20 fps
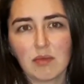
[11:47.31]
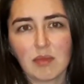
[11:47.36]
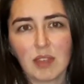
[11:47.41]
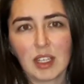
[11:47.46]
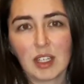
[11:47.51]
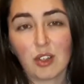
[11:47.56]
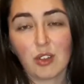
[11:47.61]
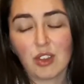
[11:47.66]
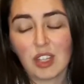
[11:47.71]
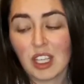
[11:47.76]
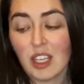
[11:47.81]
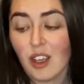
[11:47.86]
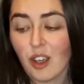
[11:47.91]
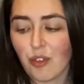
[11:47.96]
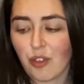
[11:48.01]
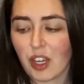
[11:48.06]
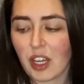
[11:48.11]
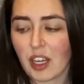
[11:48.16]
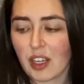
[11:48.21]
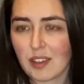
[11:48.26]
I don't think
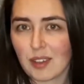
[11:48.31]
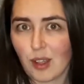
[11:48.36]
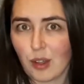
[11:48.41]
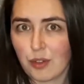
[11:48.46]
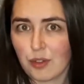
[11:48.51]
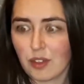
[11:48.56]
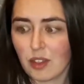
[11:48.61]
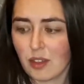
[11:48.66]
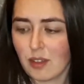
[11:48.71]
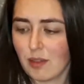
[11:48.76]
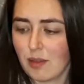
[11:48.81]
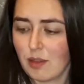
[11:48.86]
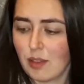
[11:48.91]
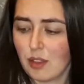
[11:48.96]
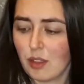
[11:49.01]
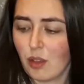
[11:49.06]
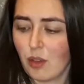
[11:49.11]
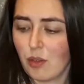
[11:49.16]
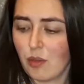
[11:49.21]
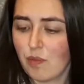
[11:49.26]
of it as often.
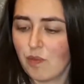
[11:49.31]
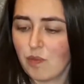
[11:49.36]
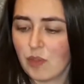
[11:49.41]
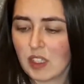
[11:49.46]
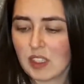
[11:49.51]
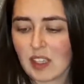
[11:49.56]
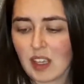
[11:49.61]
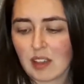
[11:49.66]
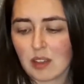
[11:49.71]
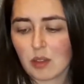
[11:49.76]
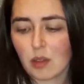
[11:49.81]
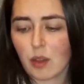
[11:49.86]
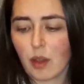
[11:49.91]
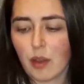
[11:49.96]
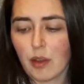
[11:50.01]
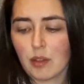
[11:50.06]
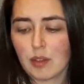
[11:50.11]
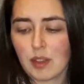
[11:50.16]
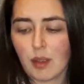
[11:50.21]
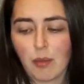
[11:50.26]
So this has to
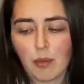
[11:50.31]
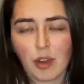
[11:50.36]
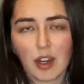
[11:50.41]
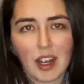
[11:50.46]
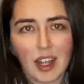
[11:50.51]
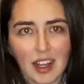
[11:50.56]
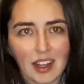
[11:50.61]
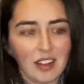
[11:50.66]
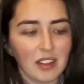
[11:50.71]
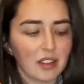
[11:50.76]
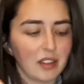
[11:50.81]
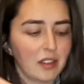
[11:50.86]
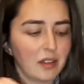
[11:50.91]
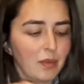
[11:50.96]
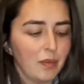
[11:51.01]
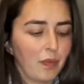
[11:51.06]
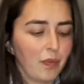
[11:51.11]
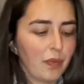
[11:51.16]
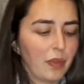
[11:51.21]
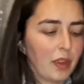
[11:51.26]
go somewhere else.
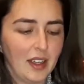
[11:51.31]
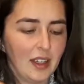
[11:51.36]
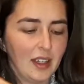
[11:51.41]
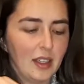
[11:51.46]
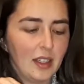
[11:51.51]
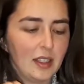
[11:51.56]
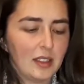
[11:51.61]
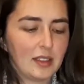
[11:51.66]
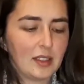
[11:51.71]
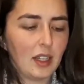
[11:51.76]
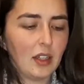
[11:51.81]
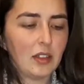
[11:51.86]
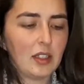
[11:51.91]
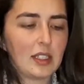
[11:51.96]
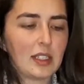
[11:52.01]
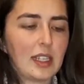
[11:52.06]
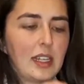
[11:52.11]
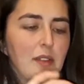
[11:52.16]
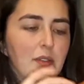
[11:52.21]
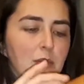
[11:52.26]
So
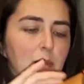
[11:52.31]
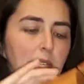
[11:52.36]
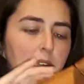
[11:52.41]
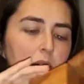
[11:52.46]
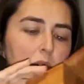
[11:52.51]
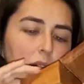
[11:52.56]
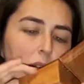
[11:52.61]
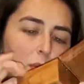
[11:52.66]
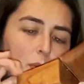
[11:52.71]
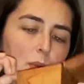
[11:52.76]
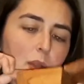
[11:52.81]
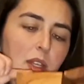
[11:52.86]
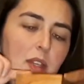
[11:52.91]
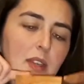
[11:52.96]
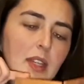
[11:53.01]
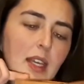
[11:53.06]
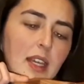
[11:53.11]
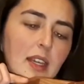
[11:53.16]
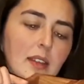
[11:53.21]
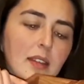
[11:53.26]
this leaves me with
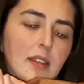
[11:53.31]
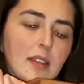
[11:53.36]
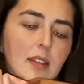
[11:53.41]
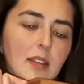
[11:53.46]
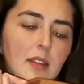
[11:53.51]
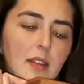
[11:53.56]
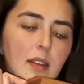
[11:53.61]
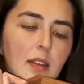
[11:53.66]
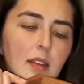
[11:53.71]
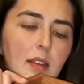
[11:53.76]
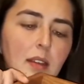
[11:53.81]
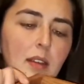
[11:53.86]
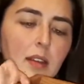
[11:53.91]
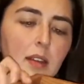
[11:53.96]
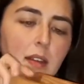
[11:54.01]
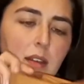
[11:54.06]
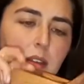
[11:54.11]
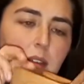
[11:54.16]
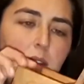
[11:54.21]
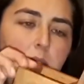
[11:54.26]
this
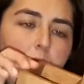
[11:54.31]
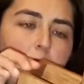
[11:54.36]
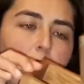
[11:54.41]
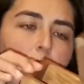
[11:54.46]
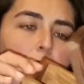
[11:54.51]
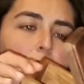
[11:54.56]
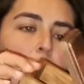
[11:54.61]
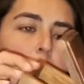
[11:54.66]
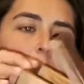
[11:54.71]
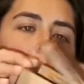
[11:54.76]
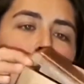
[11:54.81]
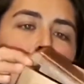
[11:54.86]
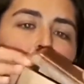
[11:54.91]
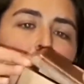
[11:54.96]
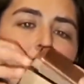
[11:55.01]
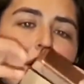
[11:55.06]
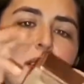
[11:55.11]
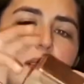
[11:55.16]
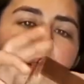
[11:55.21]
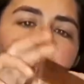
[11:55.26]
wooden
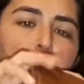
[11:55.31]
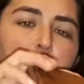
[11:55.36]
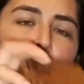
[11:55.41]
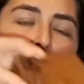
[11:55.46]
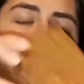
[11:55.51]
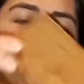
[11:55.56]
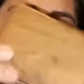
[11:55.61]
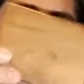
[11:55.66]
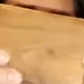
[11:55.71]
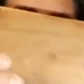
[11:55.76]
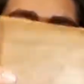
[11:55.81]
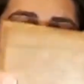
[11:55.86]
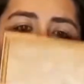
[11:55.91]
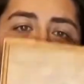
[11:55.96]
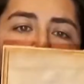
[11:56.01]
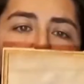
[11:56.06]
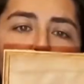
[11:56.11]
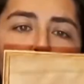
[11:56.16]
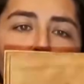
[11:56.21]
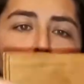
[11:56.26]
box from
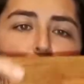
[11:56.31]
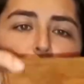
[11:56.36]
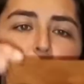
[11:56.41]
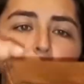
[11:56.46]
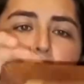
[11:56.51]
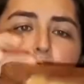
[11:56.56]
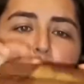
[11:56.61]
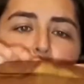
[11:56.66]
olive wood.